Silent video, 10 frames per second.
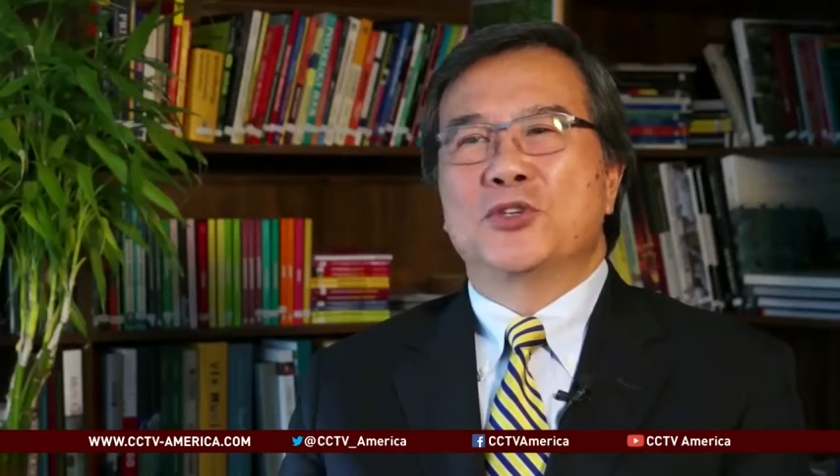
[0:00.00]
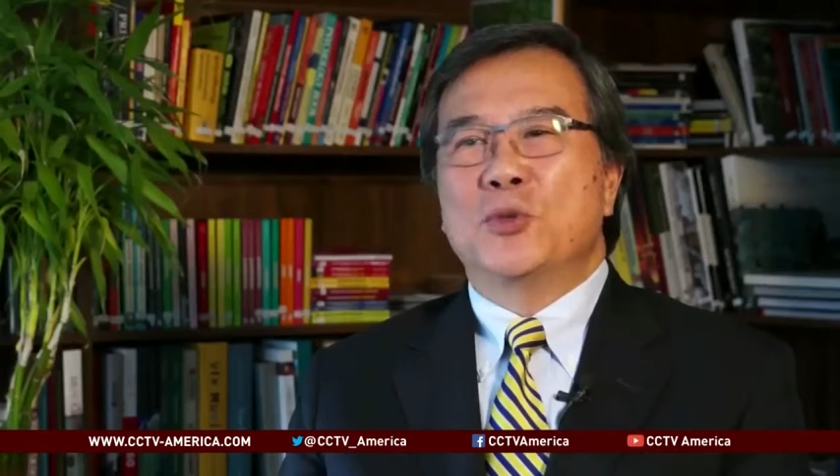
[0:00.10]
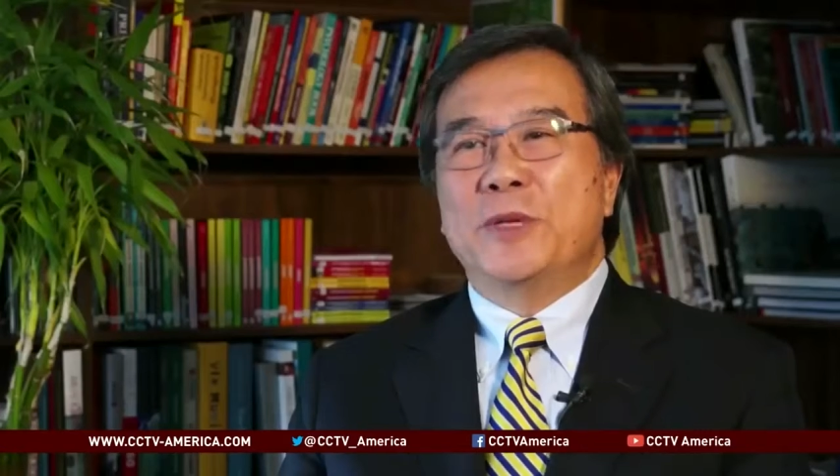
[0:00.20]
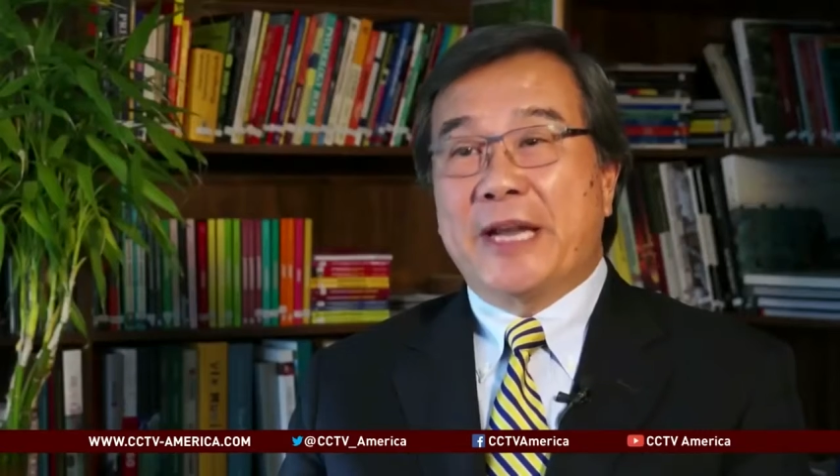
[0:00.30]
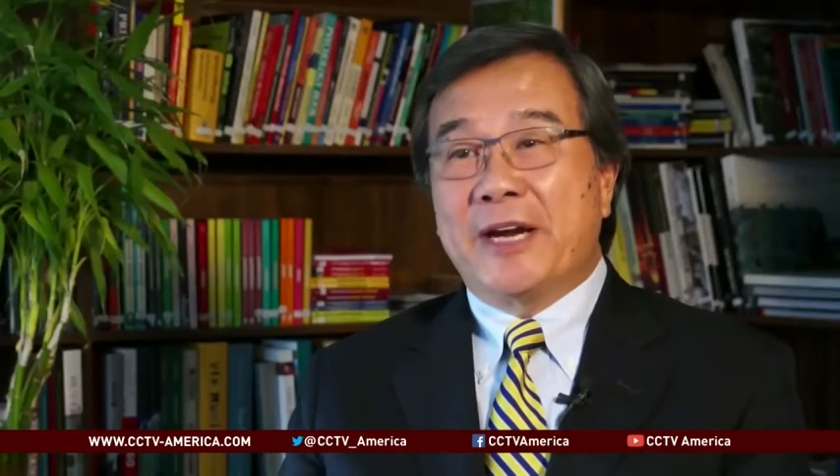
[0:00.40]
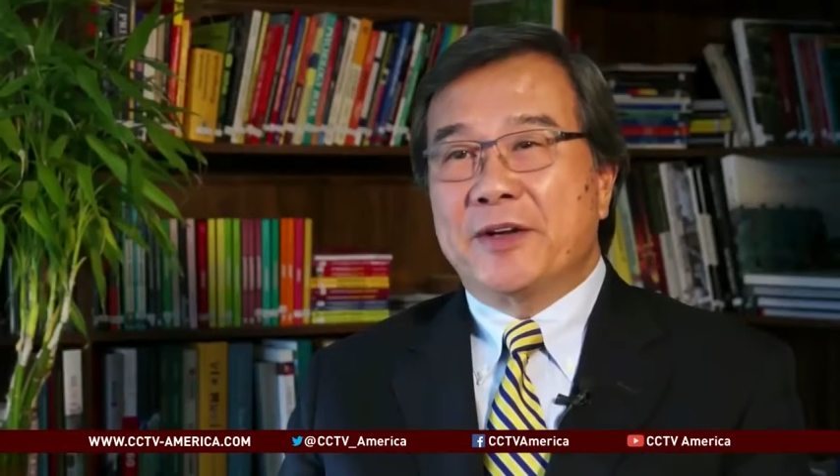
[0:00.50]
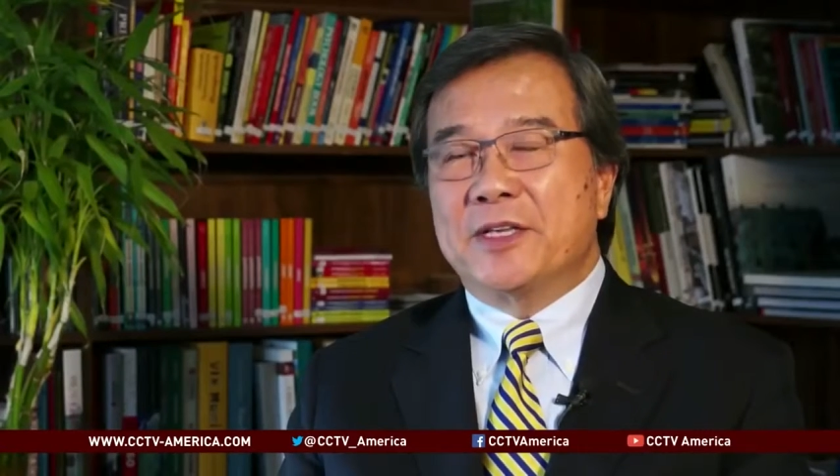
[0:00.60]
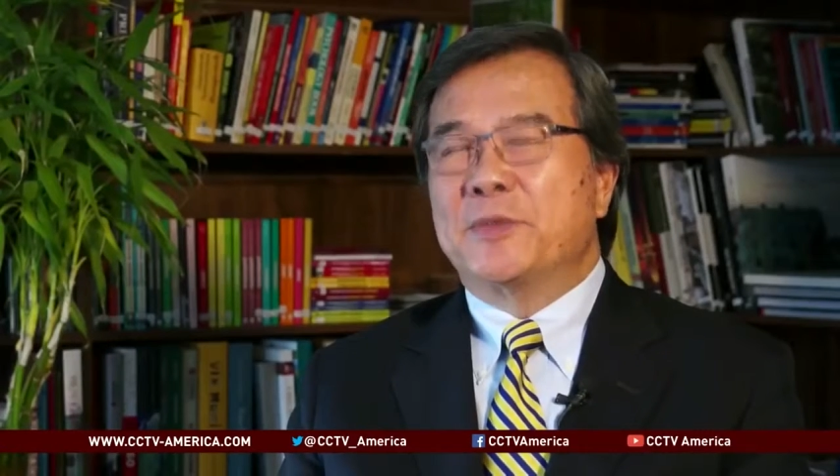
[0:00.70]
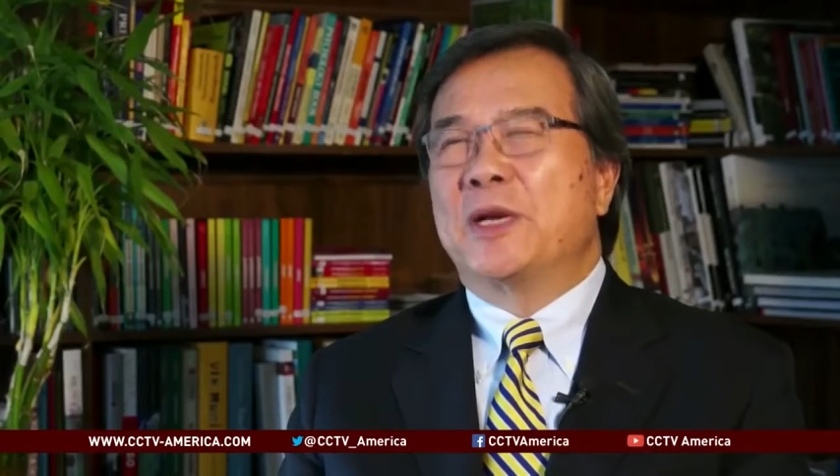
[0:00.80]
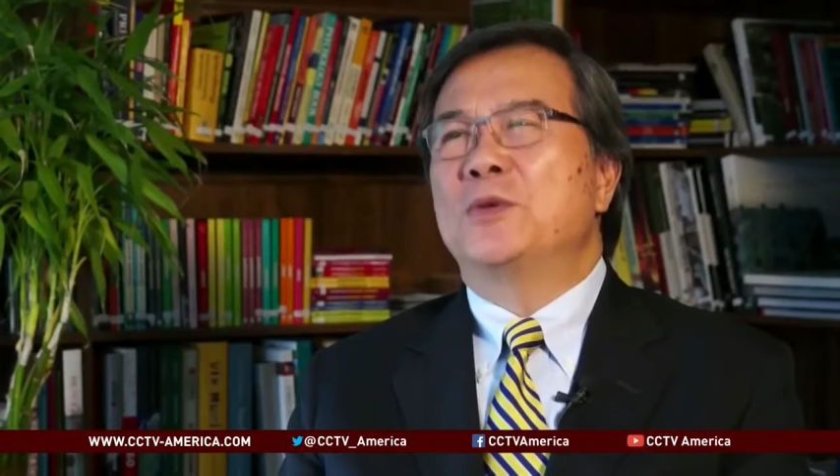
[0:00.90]
There are so many
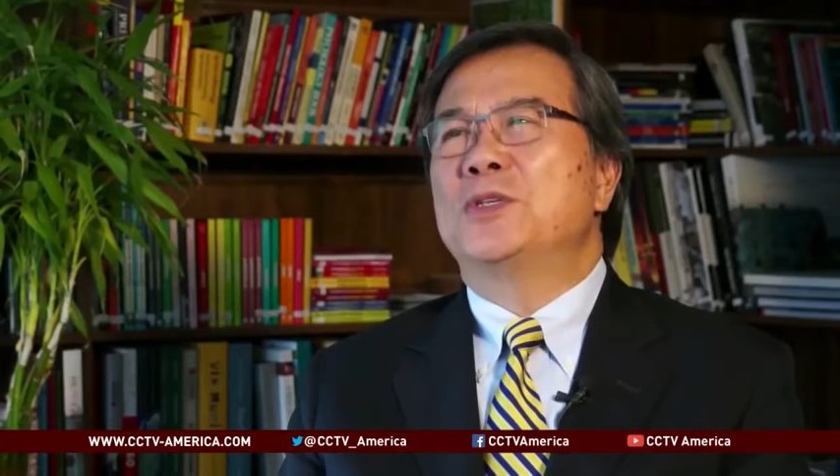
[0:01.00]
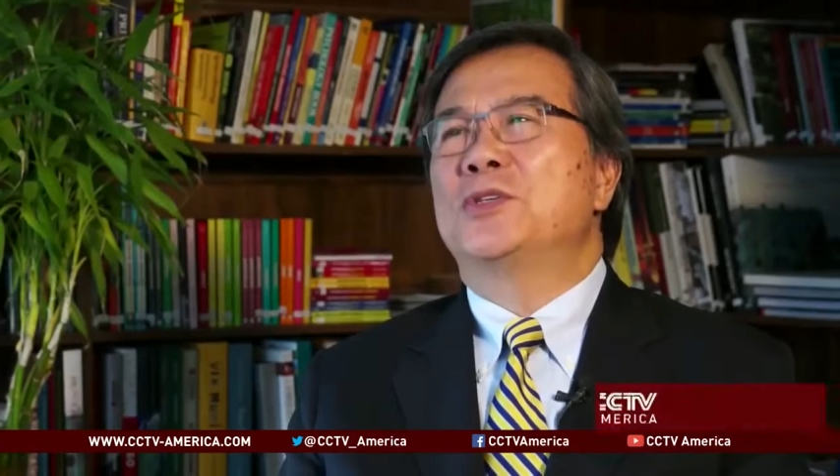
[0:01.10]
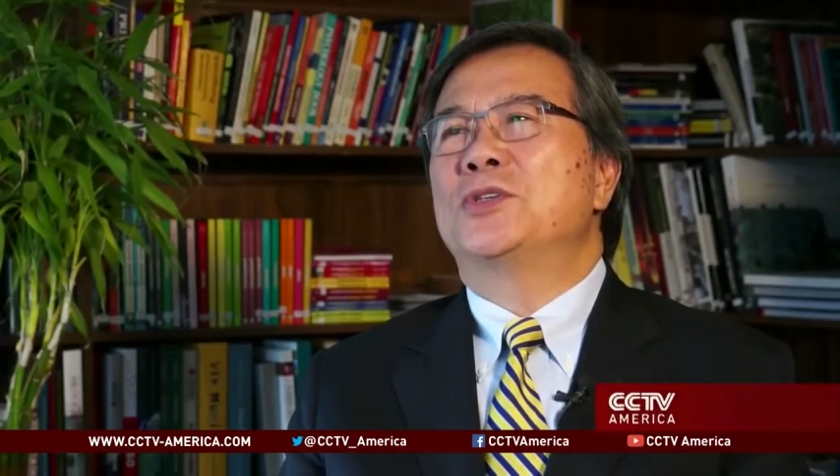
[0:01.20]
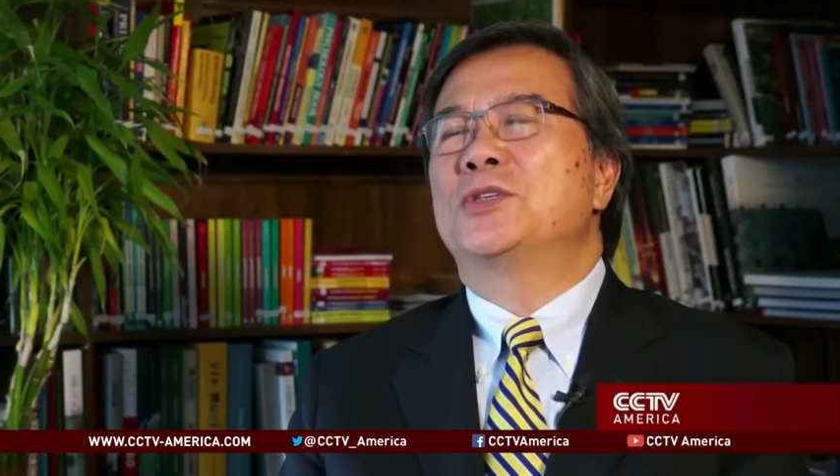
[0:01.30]
areas, but I would